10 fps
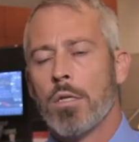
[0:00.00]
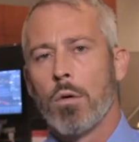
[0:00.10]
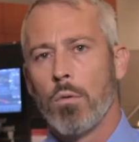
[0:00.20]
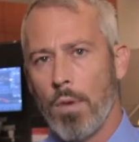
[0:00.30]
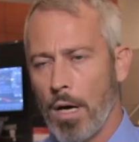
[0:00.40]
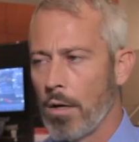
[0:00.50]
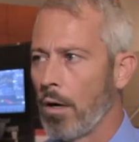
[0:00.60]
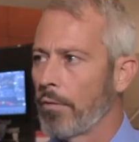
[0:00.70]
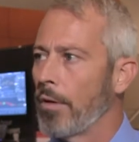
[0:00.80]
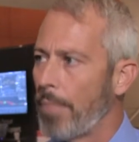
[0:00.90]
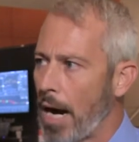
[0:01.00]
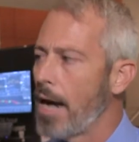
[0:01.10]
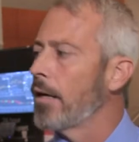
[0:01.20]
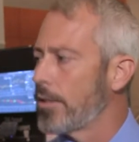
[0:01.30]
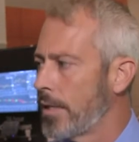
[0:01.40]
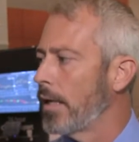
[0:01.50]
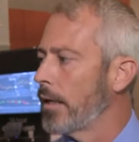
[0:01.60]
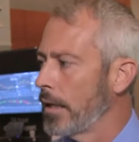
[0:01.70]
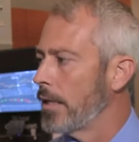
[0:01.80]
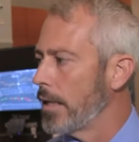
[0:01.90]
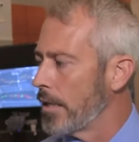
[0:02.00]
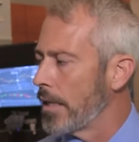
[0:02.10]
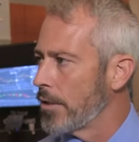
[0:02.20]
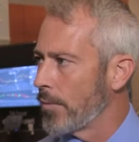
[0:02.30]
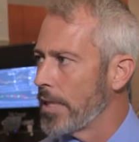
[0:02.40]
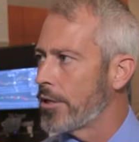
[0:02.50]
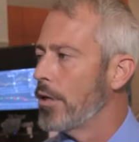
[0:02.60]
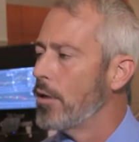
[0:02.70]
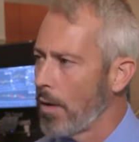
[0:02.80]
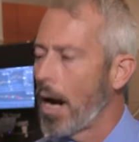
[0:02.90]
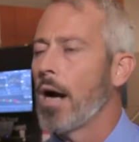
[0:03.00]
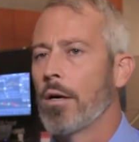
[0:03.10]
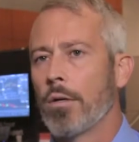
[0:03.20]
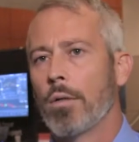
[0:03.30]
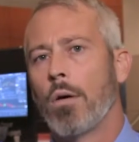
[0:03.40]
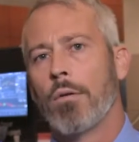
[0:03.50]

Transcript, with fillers: So we want to know if they're buying or selling has reached a new high or new low.